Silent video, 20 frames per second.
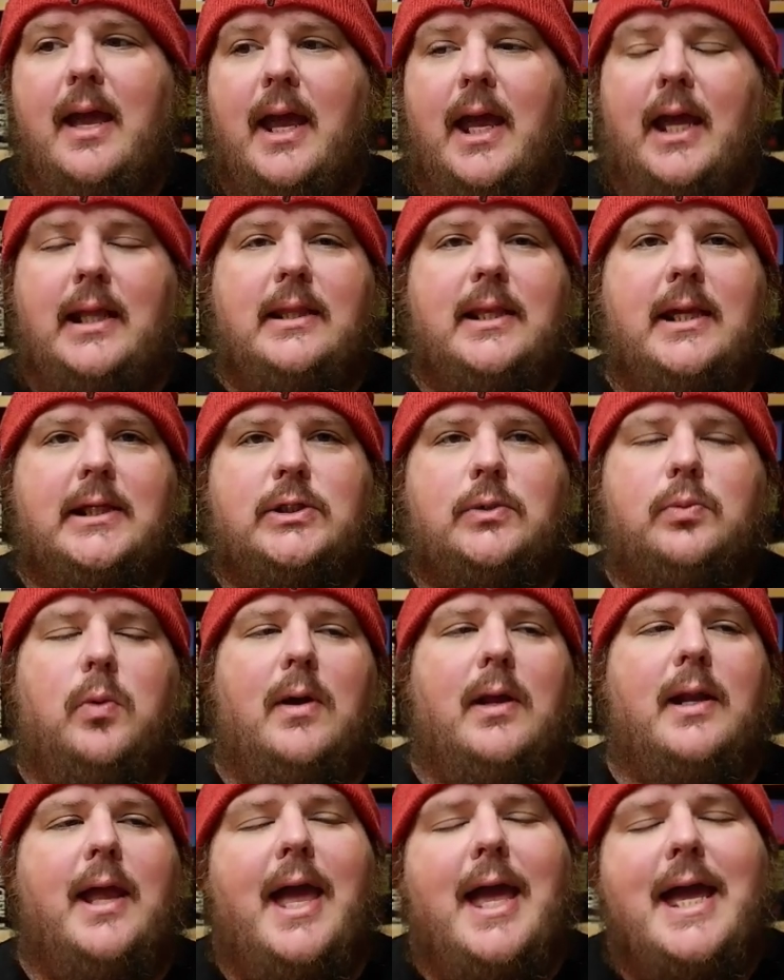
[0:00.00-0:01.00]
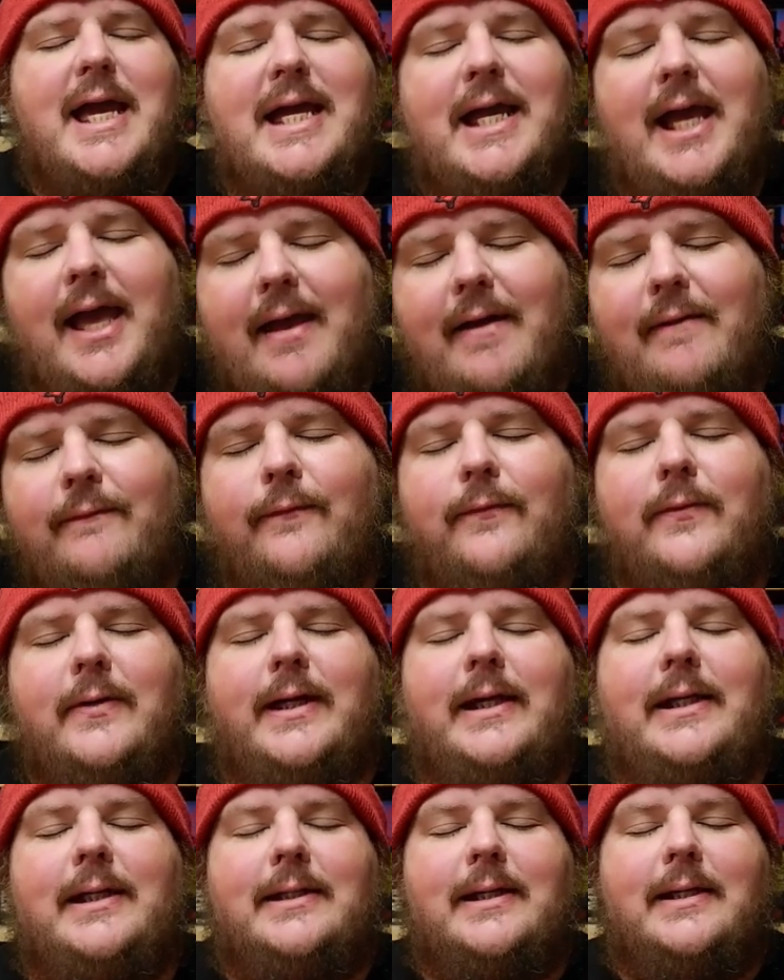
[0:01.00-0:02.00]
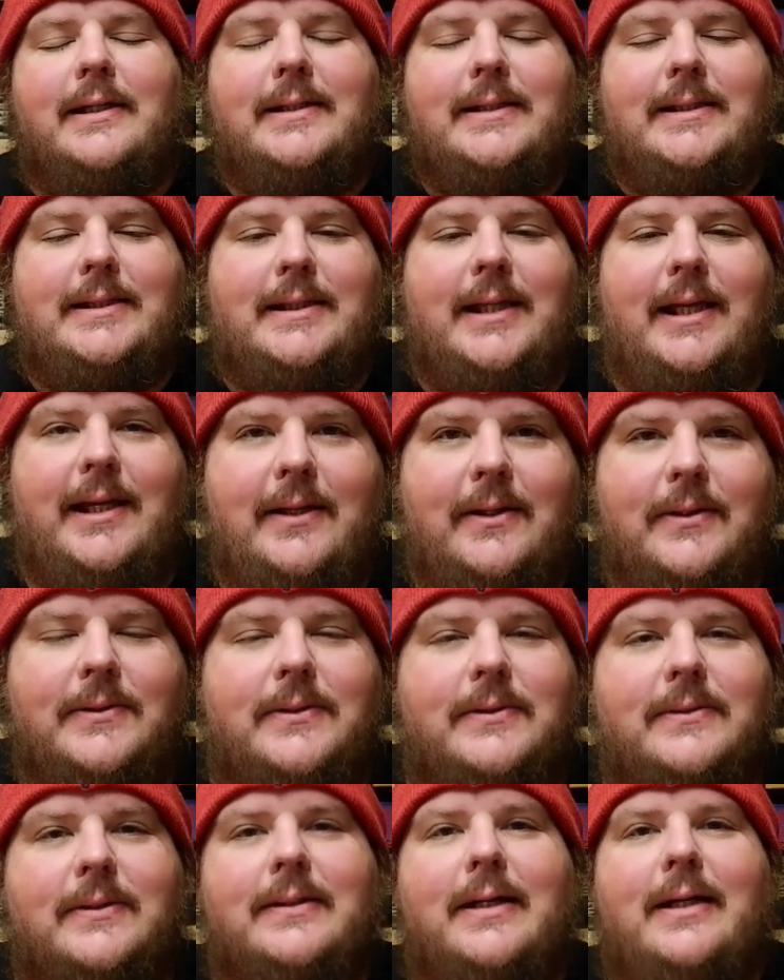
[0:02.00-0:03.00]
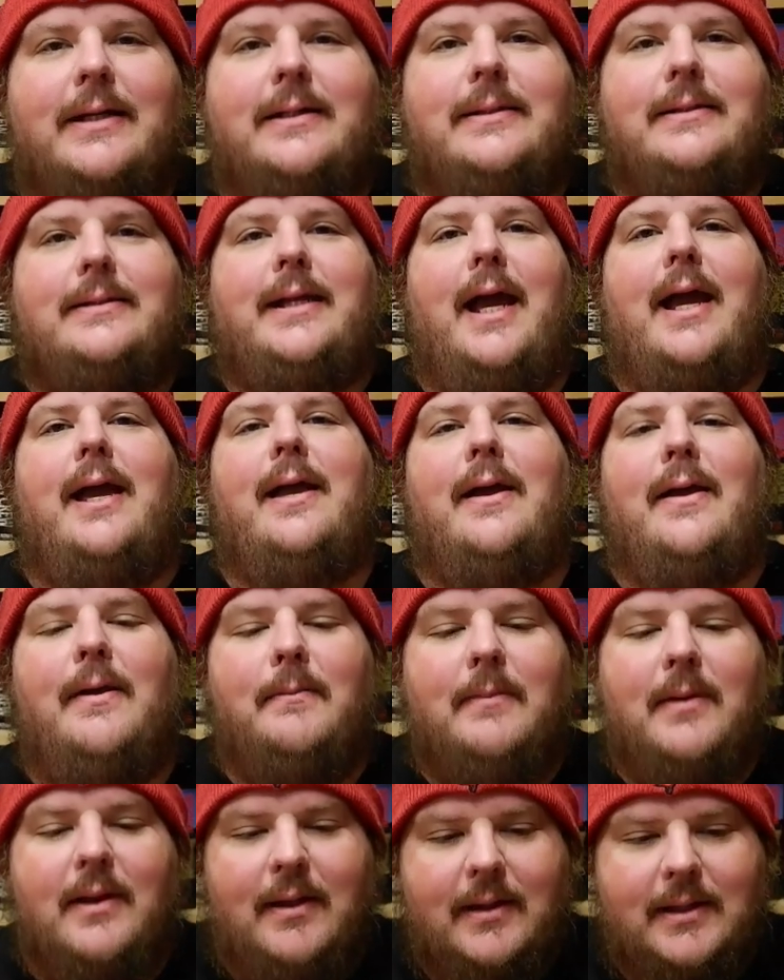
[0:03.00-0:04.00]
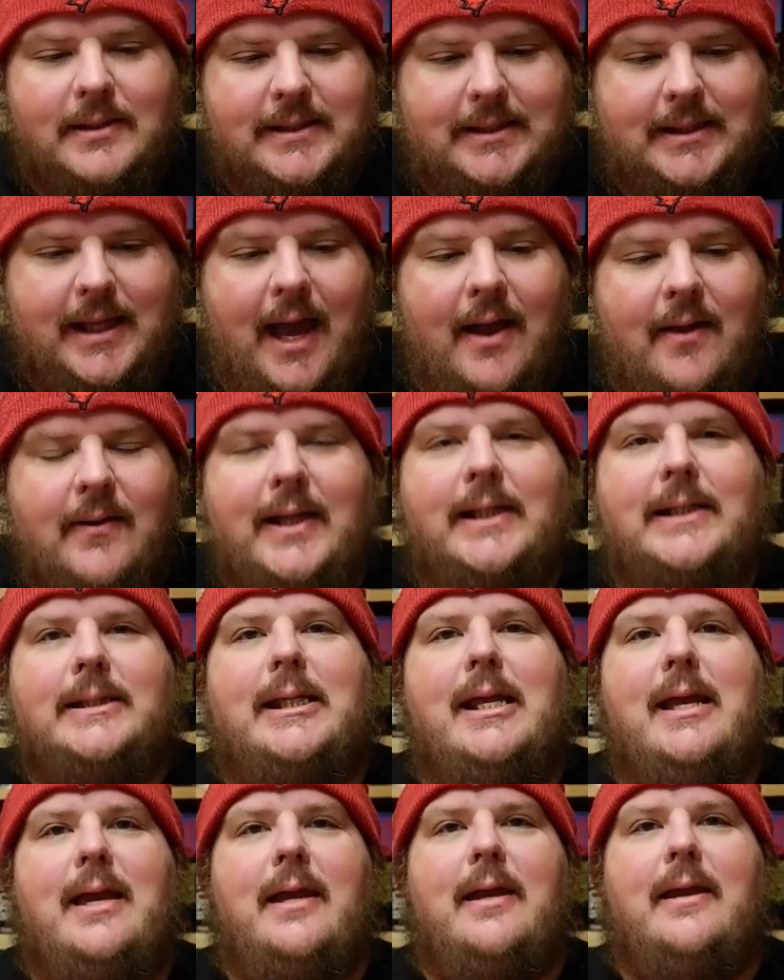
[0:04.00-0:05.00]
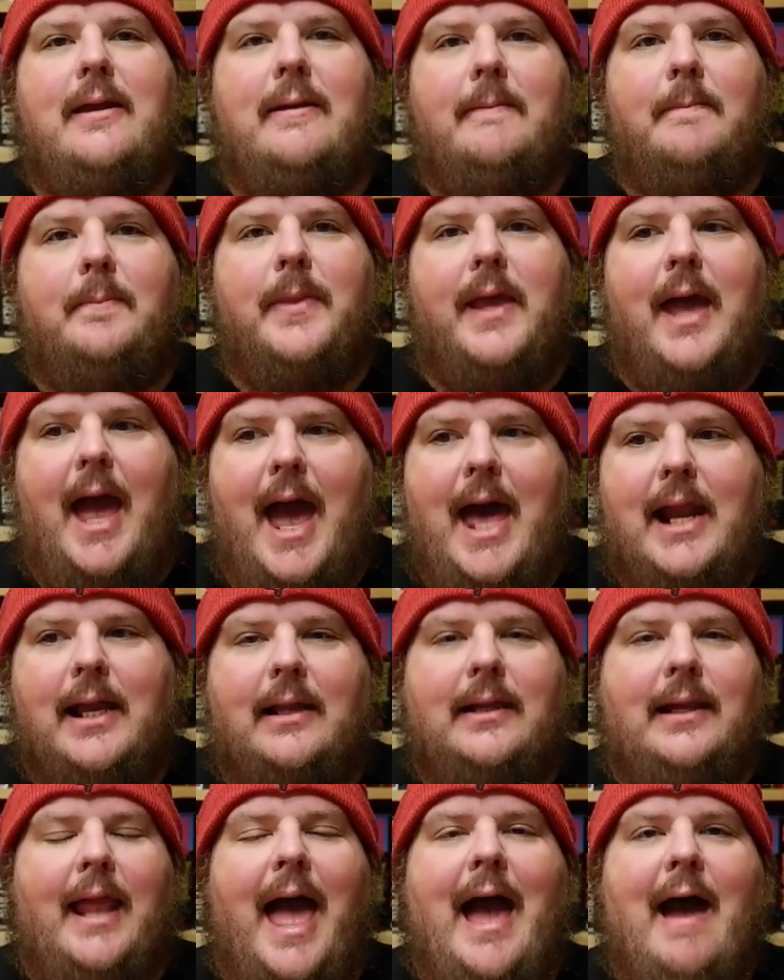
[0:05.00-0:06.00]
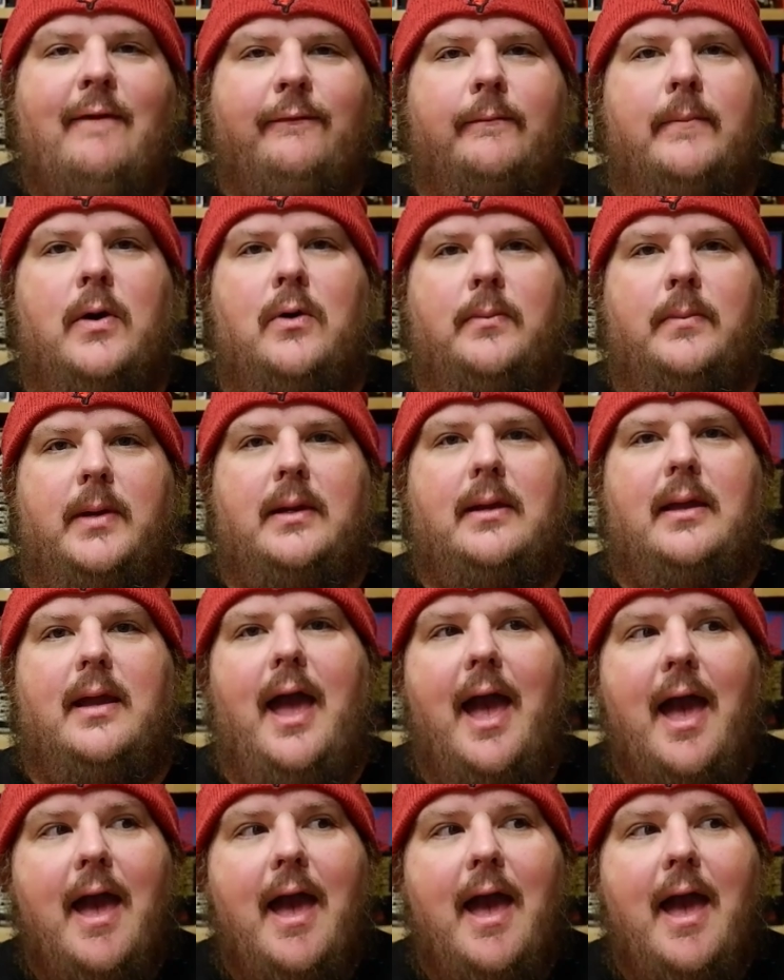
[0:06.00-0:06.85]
In this one, every single damn scary scene had a laugh moment.